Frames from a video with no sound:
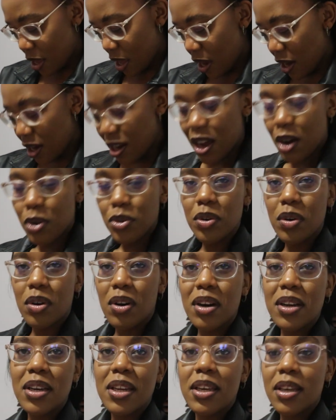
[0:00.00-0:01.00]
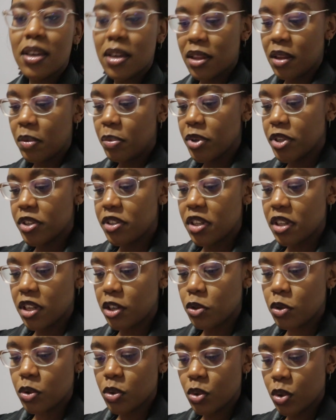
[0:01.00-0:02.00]
and now you can't hear the person
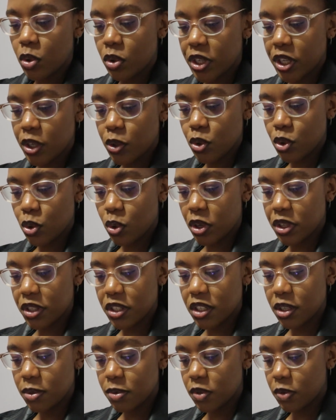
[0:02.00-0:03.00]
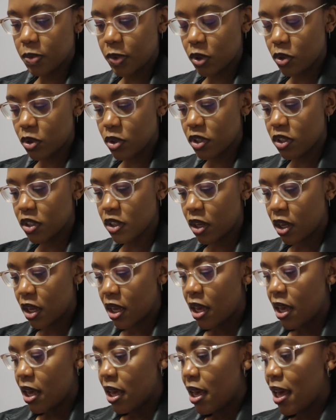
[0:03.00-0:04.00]
that you're talking to on Teams because
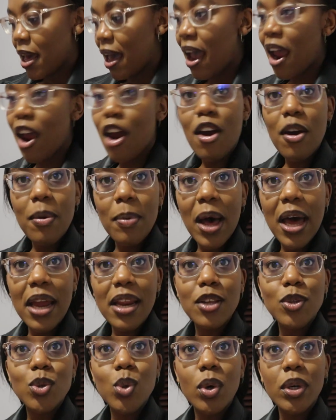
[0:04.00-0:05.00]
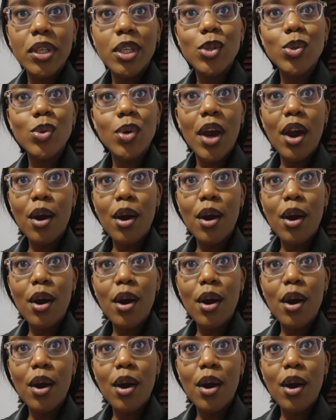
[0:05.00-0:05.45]
everybody talking to